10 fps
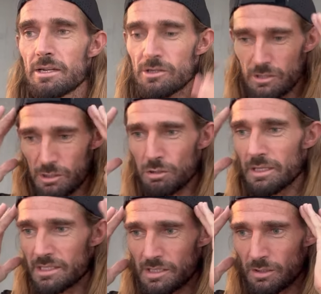So you're
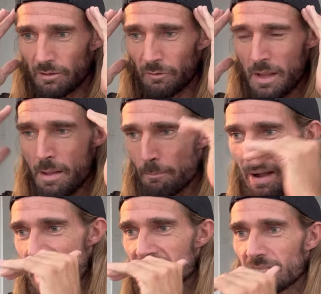trying to sort of
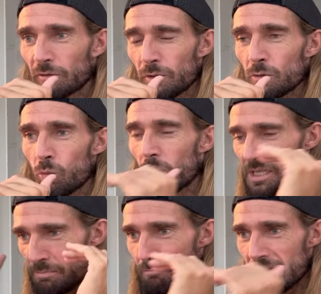pass through what
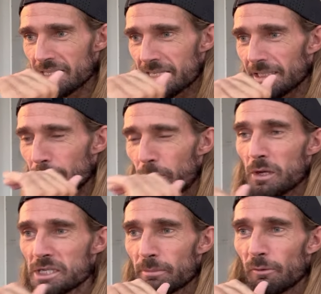is mentally
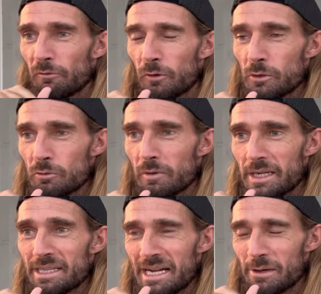possible for you
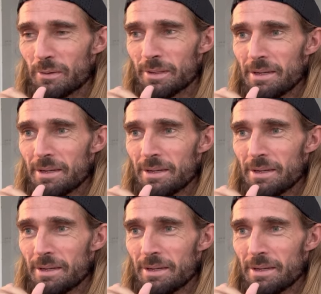right now,